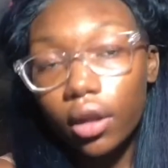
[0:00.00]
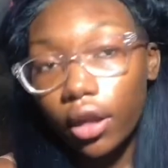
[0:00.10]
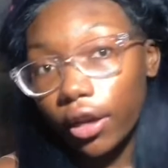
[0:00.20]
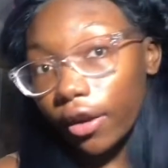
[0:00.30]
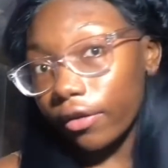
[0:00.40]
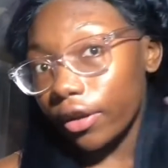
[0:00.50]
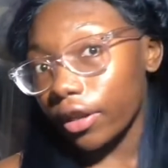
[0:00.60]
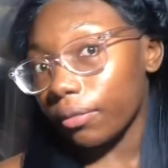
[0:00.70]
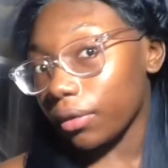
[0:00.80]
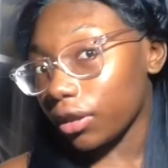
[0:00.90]
And I
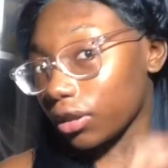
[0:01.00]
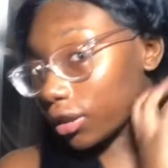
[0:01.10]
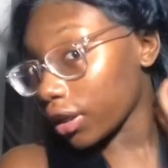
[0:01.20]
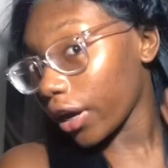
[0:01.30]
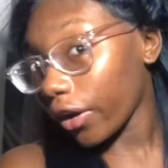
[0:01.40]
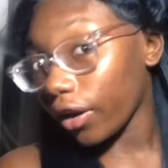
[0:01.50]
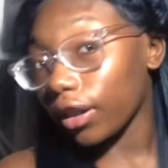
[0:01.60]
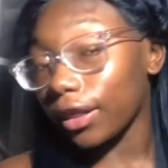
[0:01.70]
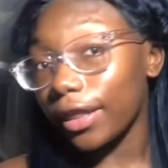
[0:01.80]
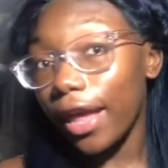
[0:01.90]
really bleached this hair a
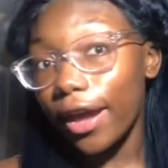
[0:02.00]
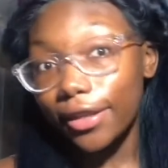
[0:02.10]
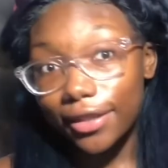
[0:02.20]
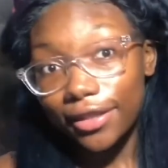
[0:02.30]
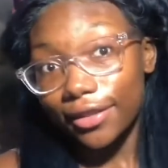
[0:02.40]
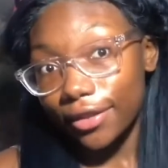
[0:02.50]
lot.